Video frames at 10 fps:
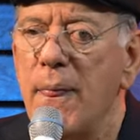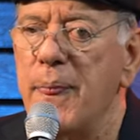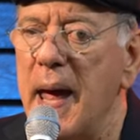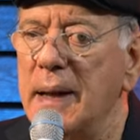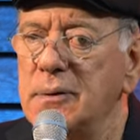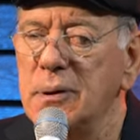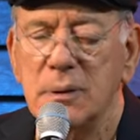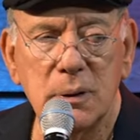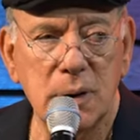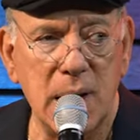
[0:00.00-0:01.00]
that
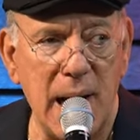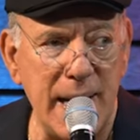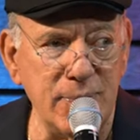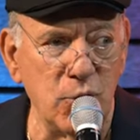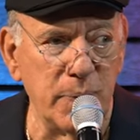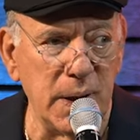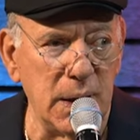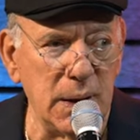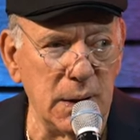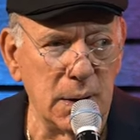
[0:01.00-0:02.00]
claim to
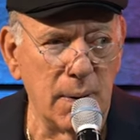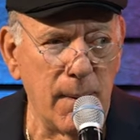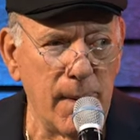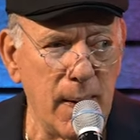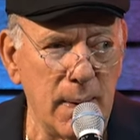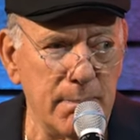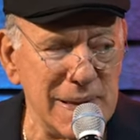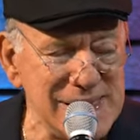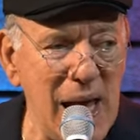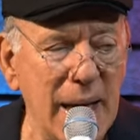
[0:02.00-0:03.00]
be
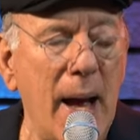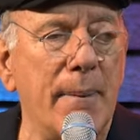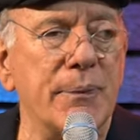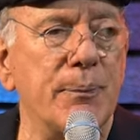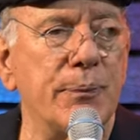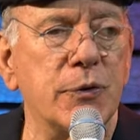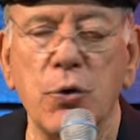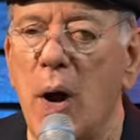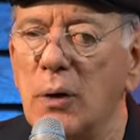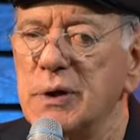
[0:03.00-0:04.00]
Messiah
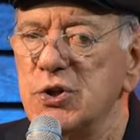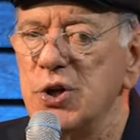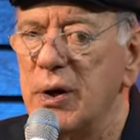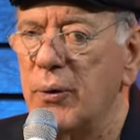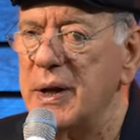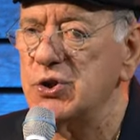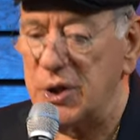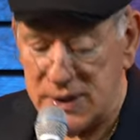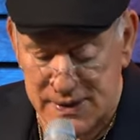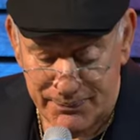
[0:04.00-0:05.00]
throughout the
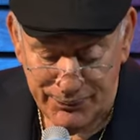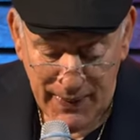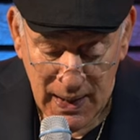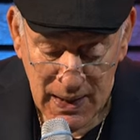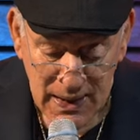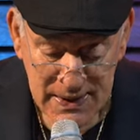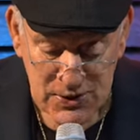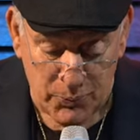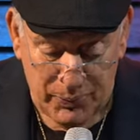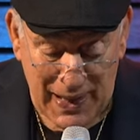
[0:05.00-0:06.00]
generations.
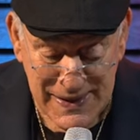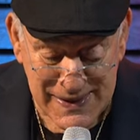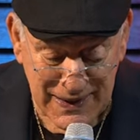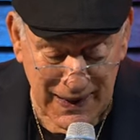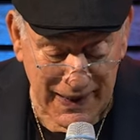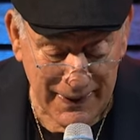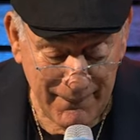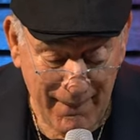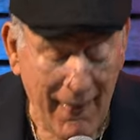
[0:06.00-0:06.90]
Surprisingly,